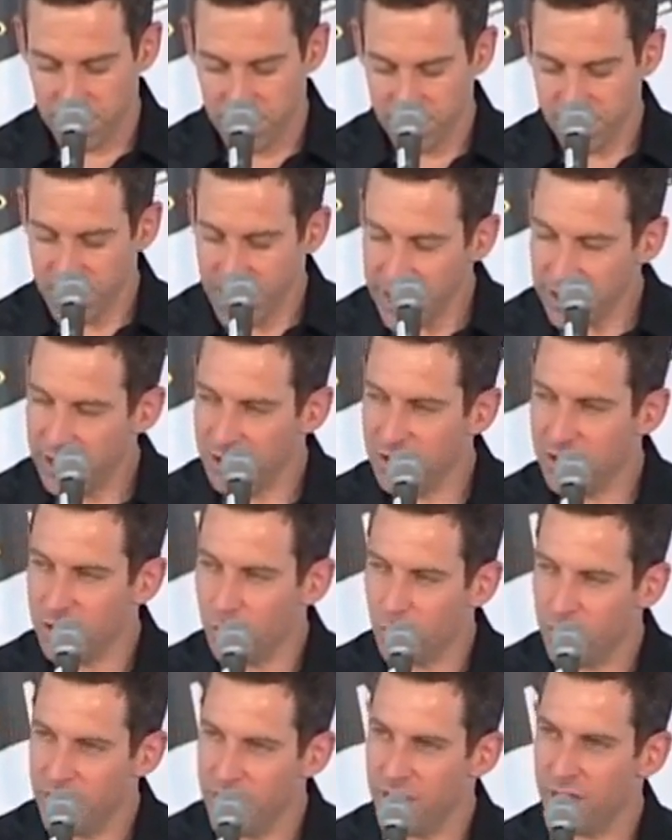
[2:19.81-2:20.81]
The fact is
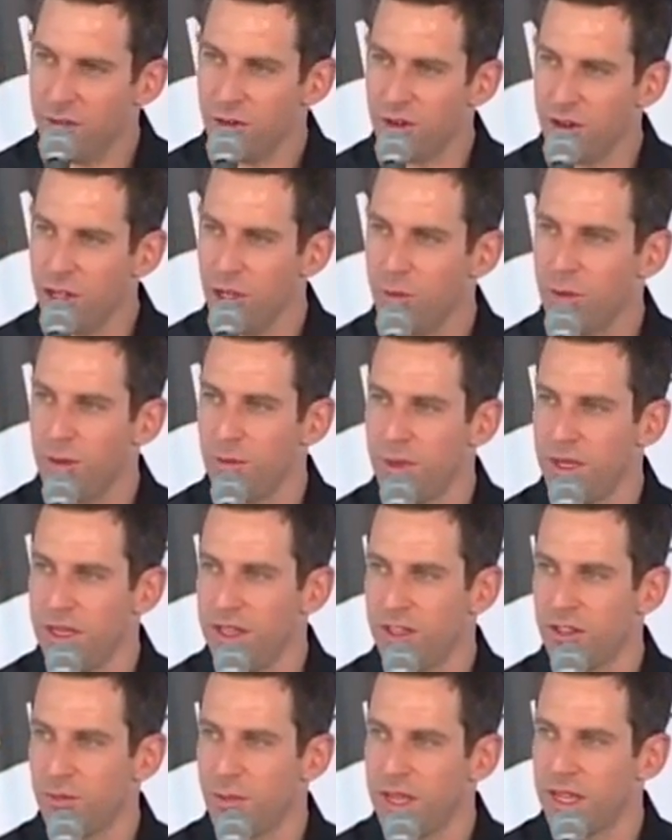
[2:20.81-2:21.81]
that whenever human
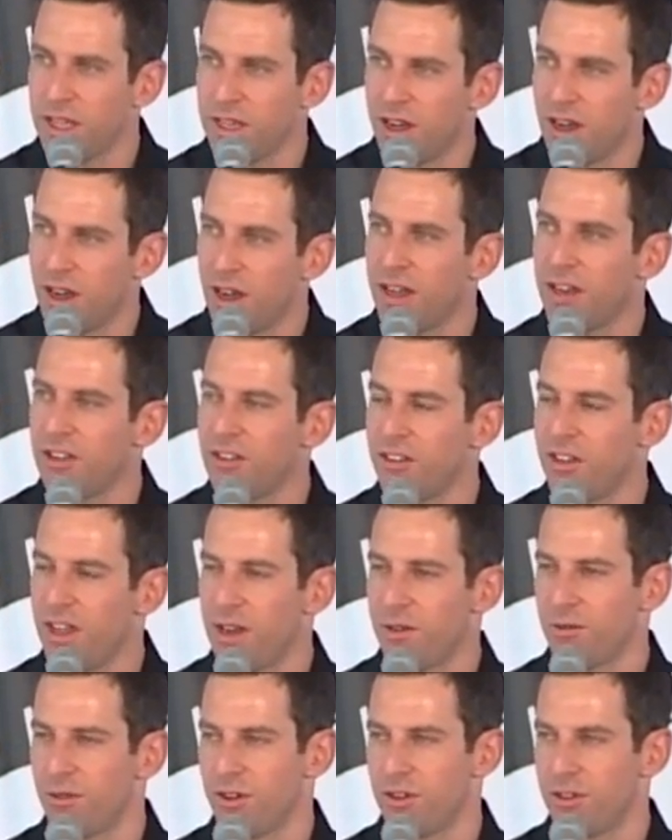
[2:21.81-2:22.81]
beings make an honest
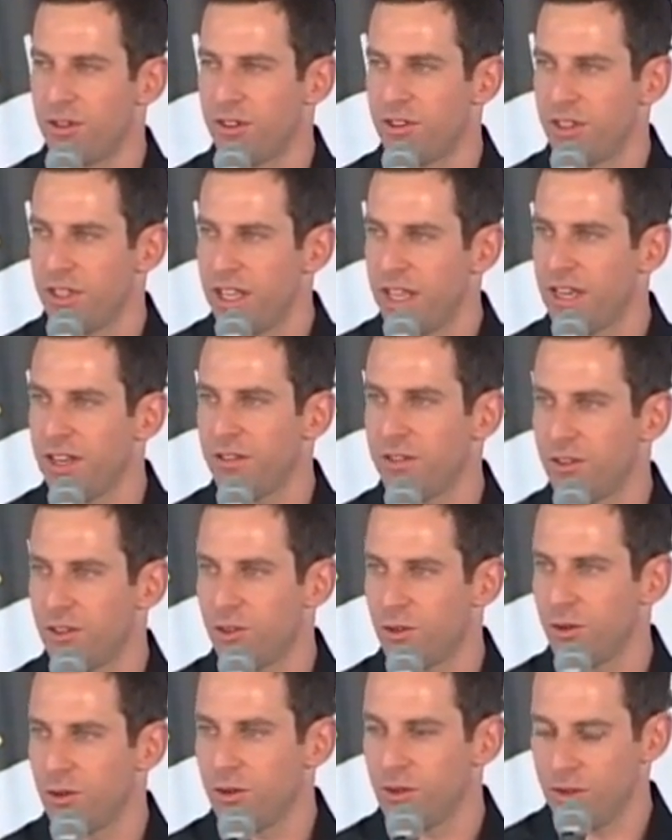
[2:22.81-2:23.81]
effort to get at the
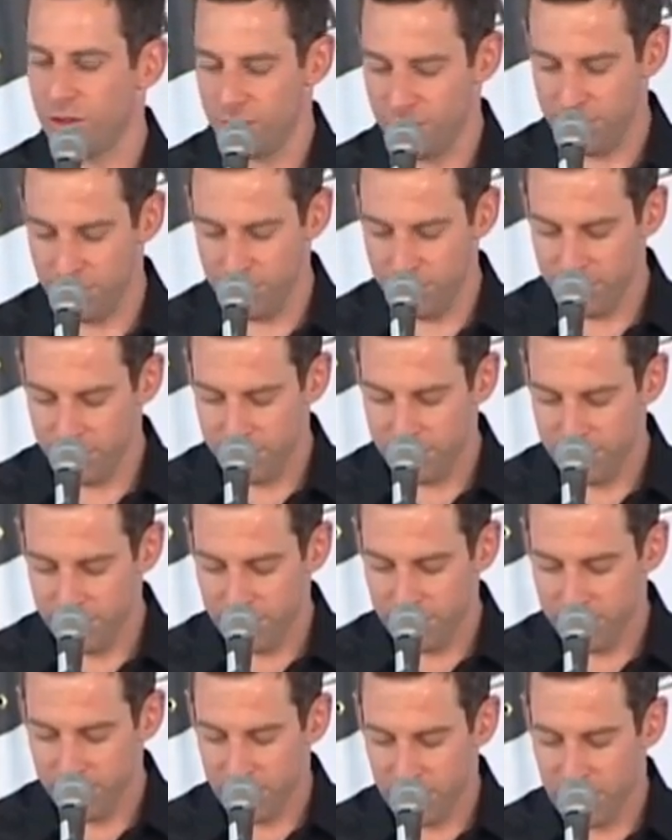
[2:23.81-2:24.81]
truth,
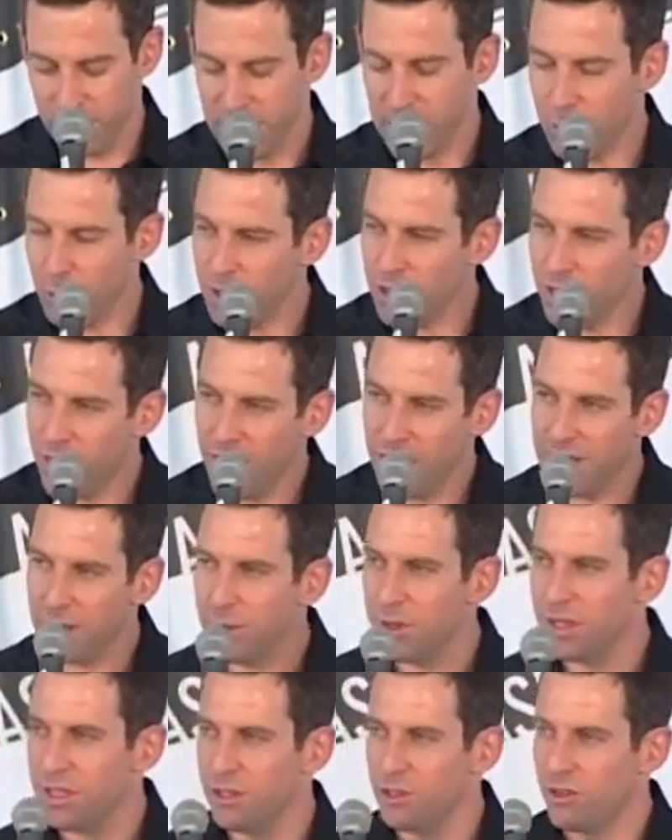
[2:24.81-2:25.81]
they
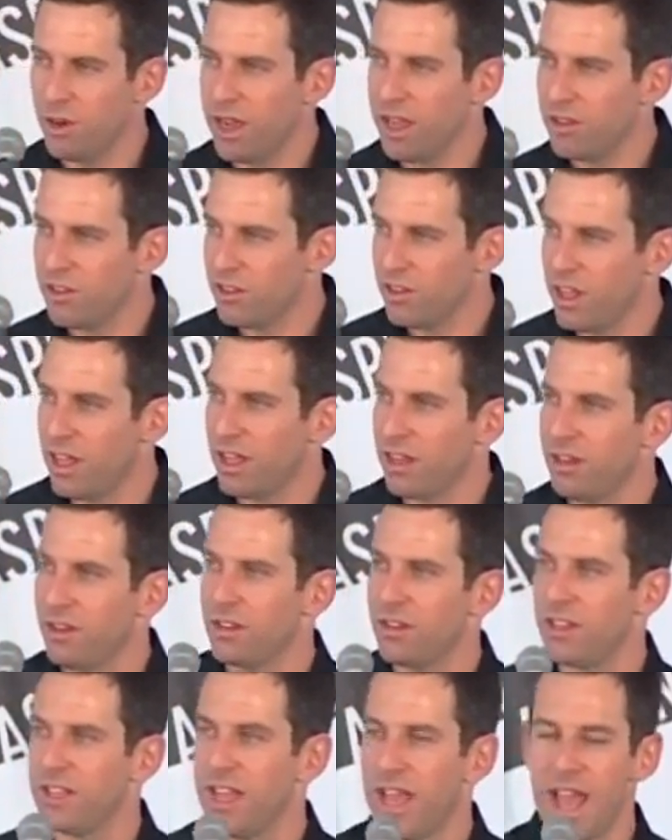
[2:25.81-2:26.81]
reliably
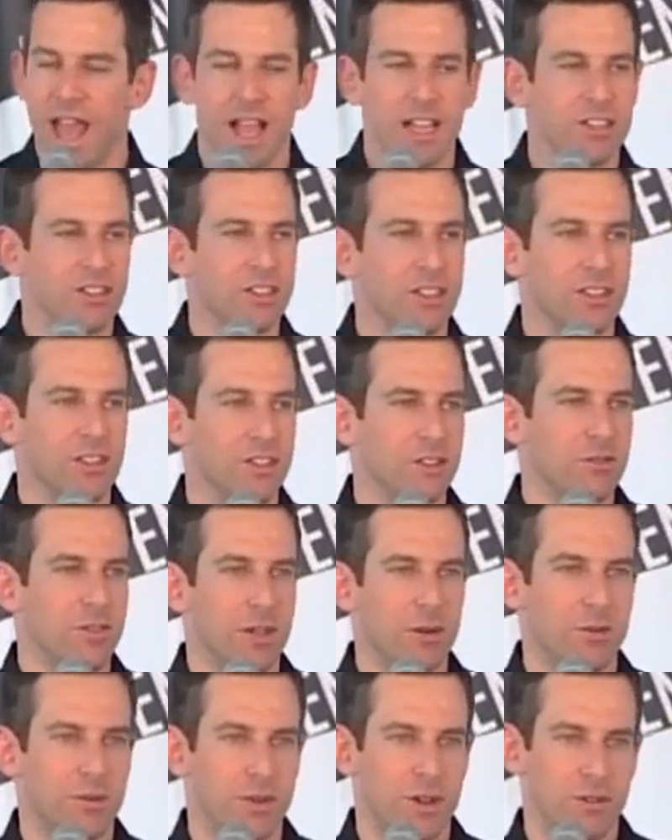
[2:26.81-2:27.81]
transcend the accidents of
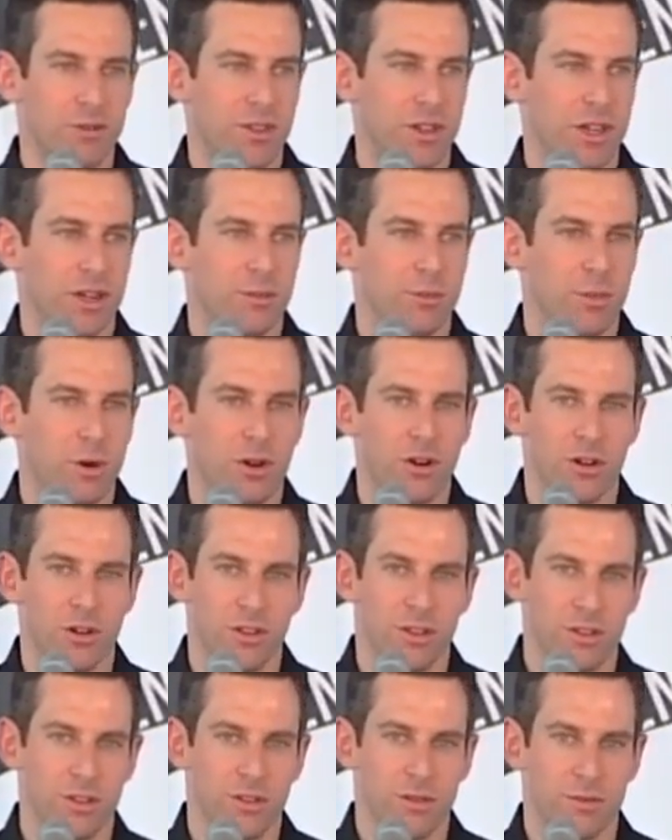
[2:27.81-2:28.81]
their
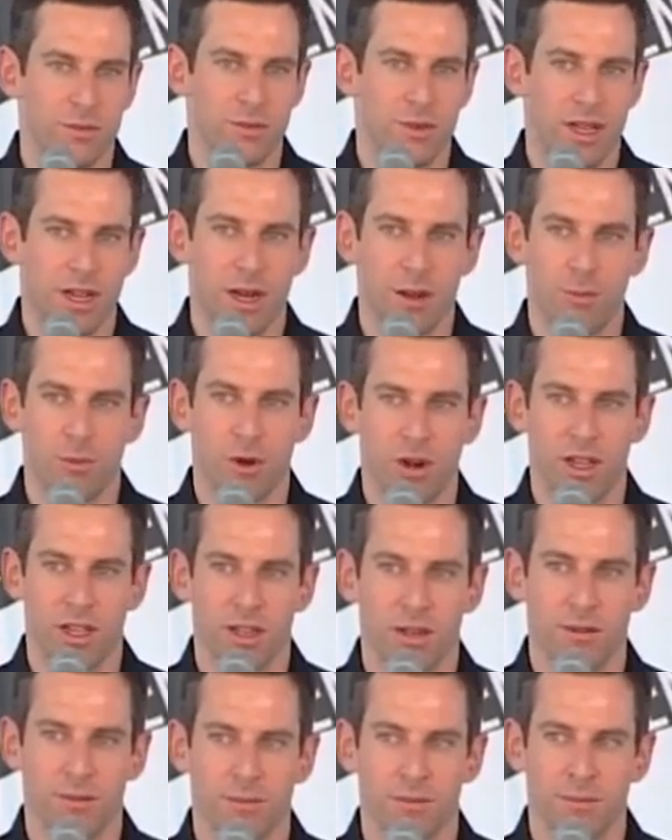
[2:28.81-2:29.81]
birth and
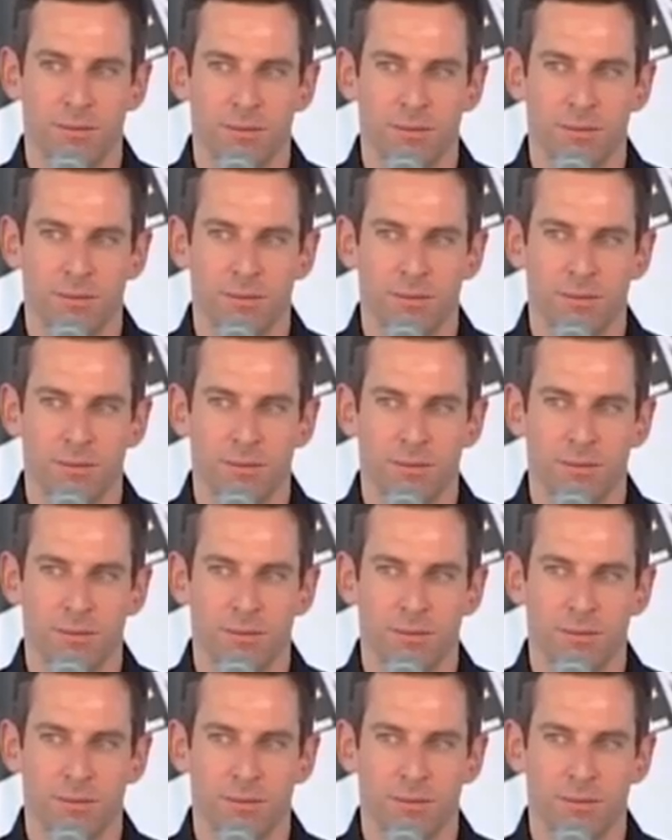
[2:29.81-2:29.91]
upbringing.